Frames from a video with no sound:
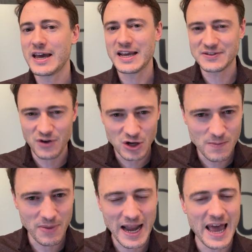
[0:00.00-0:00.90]
It's very
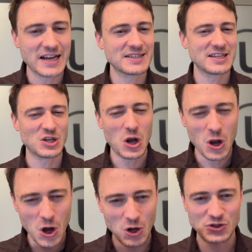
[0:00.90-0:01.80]
complex. There's
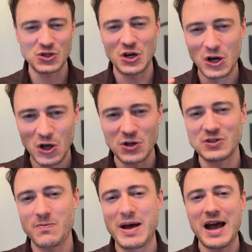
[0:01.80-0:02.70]
lots and lots
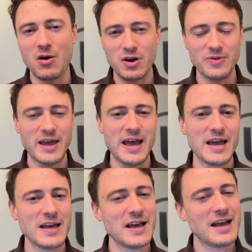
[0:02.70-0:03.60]
of power in
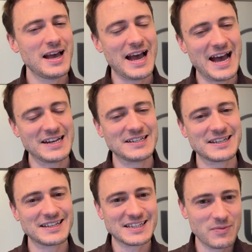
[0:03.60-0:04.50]
there. And
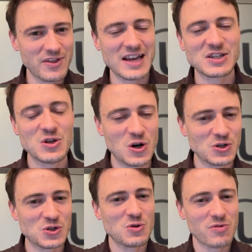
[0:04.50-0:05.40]
some of that is not
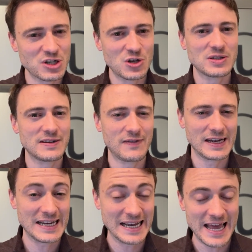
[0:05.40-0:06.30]
super
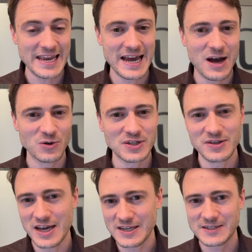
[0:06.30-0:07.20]
intuitively laid out.
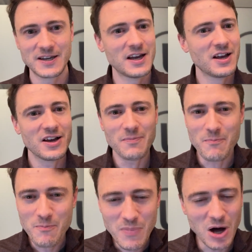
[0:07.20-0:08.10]
There's
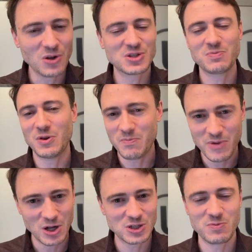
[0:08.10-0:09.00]
multiple,
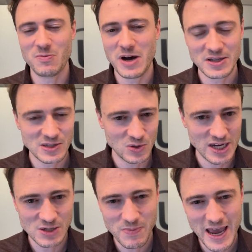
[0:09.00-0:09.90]
multiple buttons on
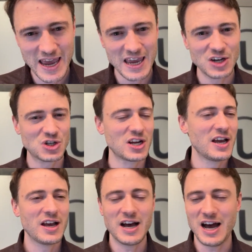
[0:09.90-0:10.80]
each page.
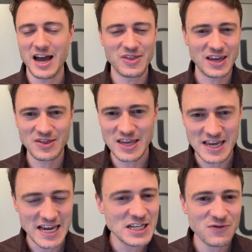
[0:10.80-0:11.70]
Uh, I think in the
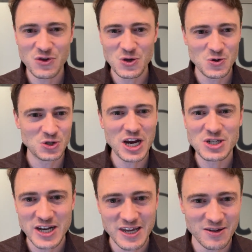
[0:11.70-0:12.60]
interview
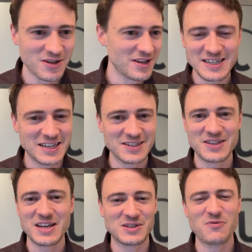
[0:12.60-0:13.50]
scheduling settings,
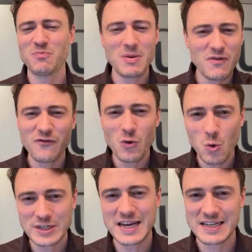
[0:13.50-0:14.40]
there's maybe
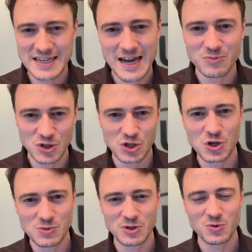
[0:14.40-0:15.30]
14 tabs to
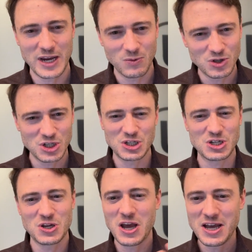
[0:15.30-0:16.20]
choose between, which is
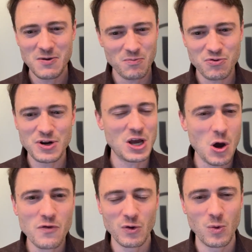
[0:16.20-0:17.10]
just pretty
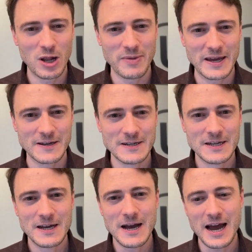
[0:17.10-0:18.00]
overwhelming.
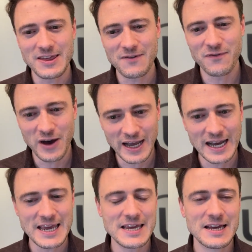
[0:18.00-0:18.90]
I think
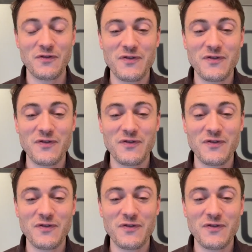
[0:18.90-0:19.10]
finally, the